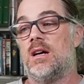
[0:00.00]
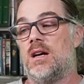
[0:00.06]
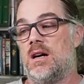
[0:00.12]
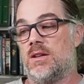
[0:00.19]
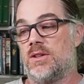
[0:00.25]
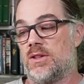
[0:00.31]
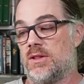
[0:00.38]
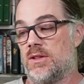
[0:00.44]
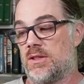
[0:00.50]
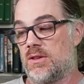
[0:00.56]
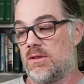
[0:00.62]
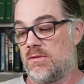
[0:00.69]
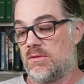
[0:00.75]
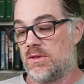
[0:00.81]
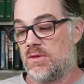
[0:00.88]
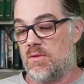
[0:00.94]
under
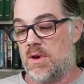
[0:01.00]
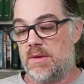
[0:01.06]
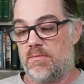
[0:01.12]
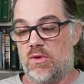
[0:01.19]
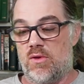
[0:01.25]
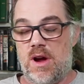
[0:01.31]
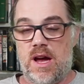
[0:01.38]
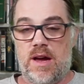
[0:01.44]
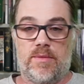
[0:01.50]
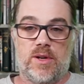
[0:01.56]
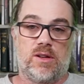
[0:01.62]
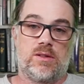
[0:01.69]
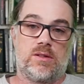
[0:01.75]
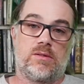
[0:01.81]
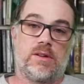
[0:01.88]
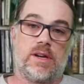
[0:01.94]
the right
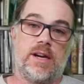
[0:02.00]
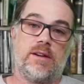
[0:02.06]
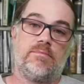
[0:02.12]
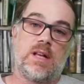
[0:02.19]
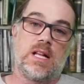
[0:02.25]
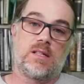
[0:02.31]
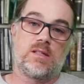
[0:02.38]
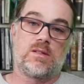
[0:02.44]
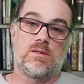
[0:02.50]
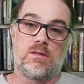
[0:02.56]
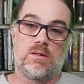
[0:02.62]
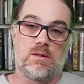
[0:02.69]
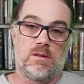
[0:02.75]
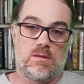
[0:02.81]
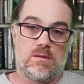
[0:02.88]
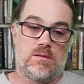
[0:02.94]
parameters, okay? That's
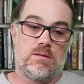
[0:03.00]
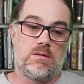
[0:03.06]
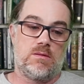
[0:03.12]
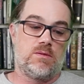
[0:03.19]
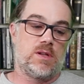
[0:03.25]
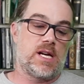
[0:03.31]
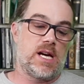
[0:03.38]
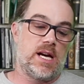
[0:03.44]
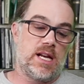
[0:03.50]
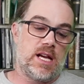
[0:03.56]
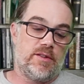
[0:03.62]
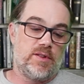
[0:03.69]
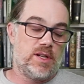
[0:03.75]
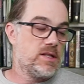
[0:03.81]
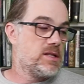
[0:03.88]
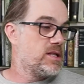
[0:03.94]
the kind of
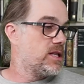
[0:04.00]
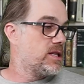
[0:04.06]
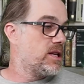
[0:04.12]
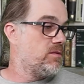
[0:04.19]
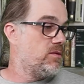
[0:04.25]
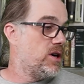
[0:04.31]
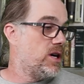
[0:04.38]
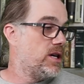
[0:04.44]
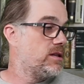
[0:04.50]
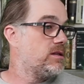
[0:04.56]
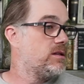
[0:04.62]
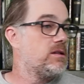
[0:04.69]
evidence that they want.